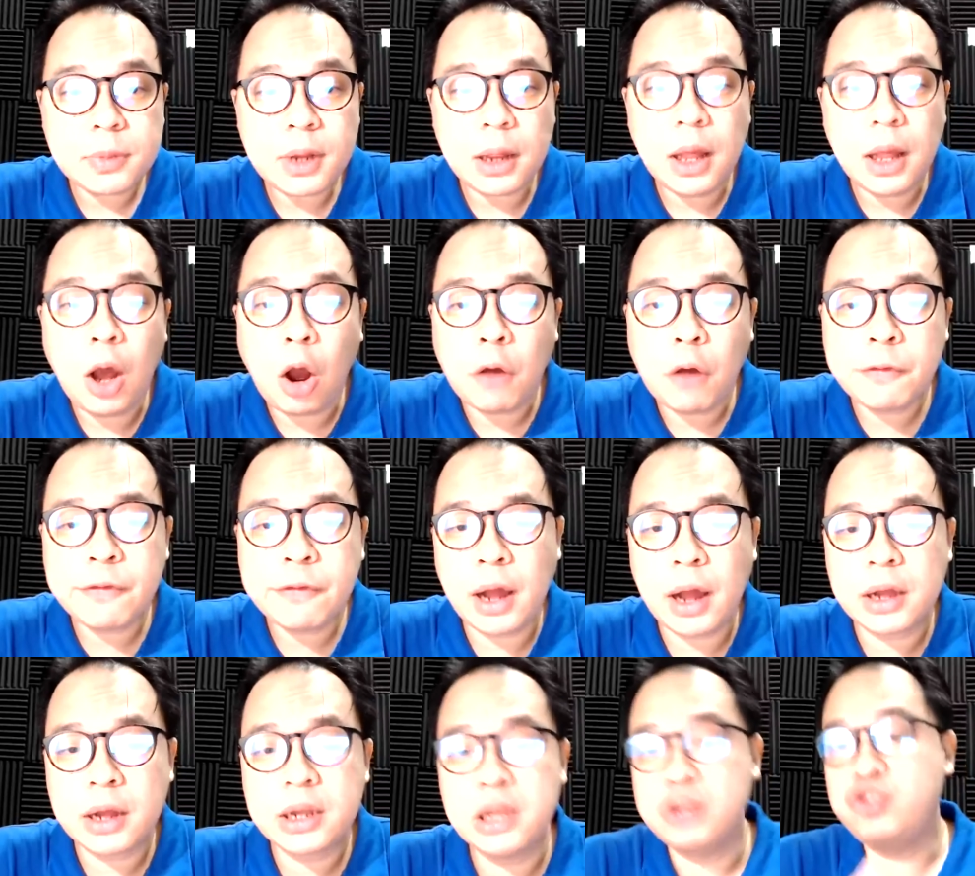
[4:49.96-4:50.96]
of
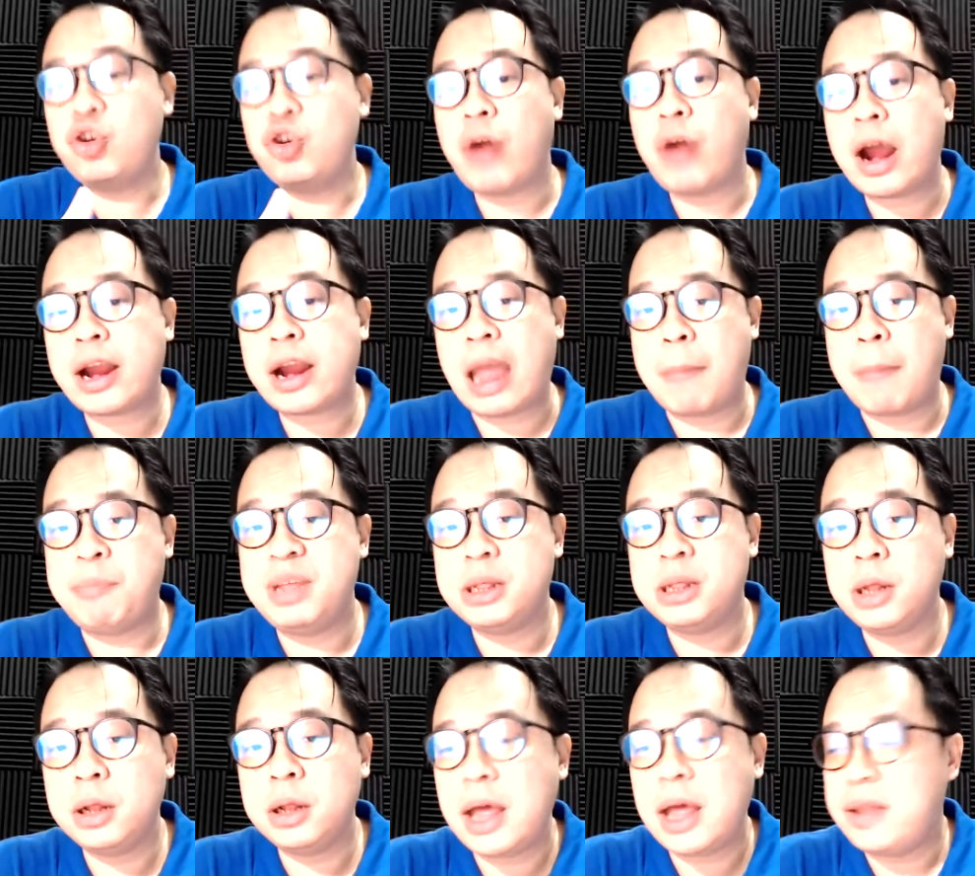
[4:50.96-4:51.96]
Kajora
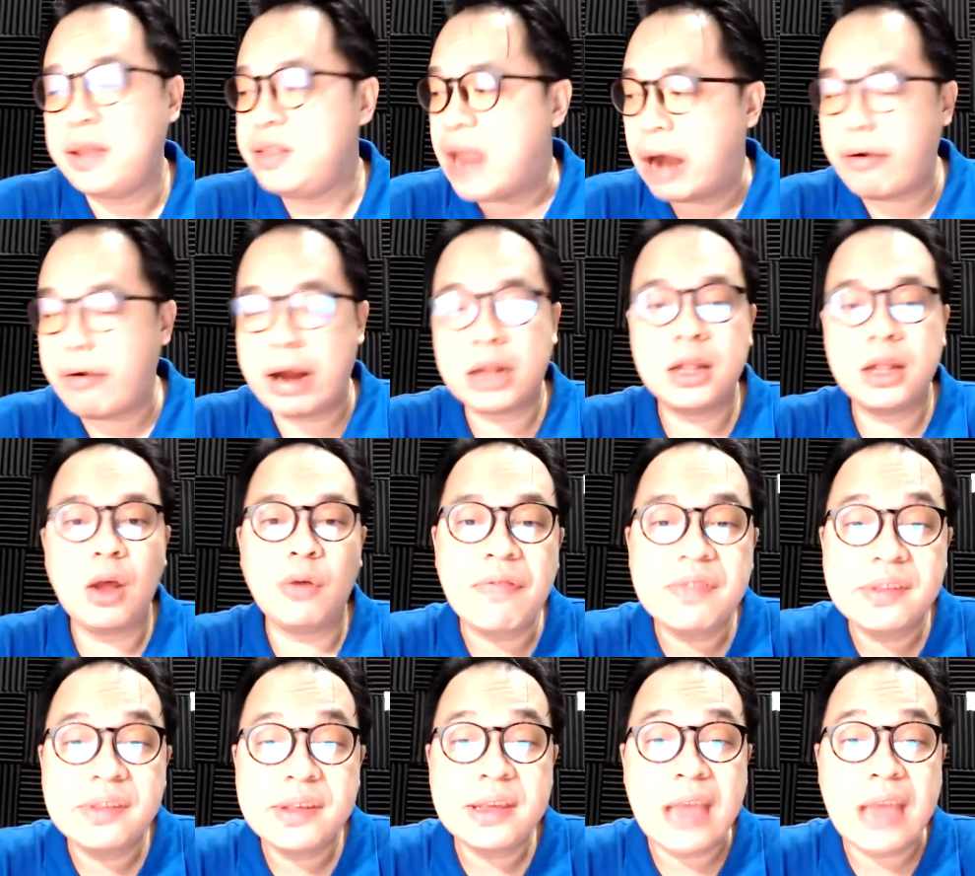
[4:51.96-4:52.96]
Capital and director of
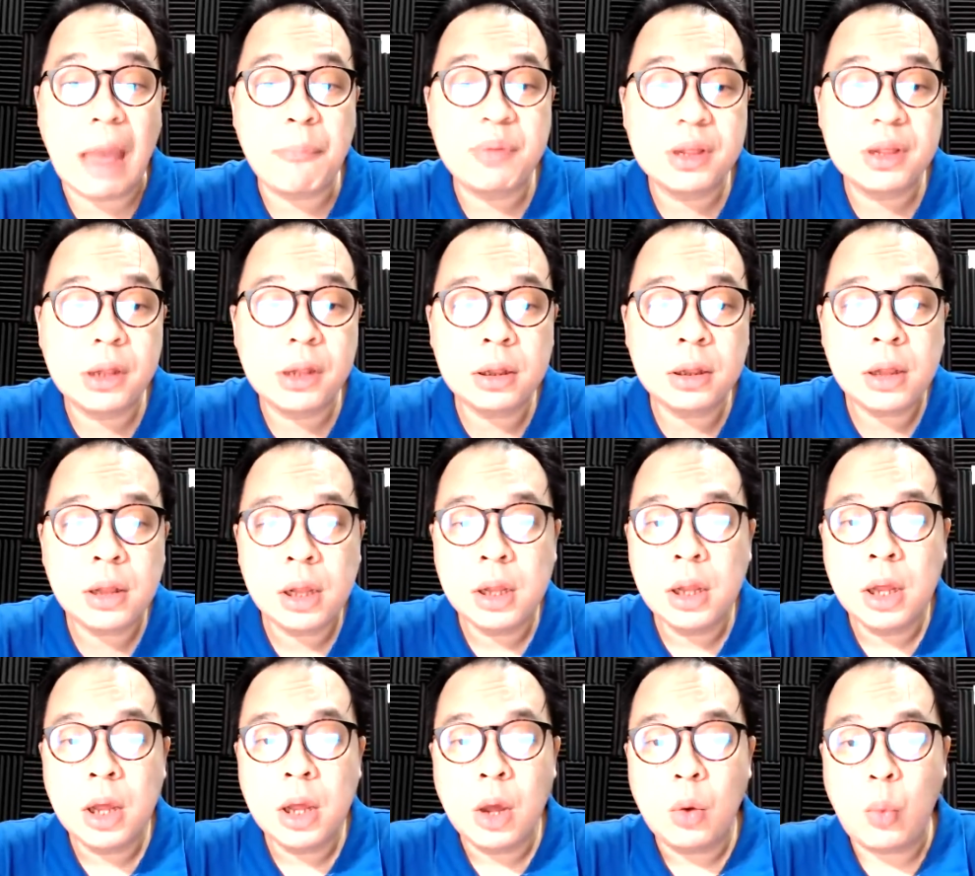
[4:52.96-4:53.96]
Sunsea Capital,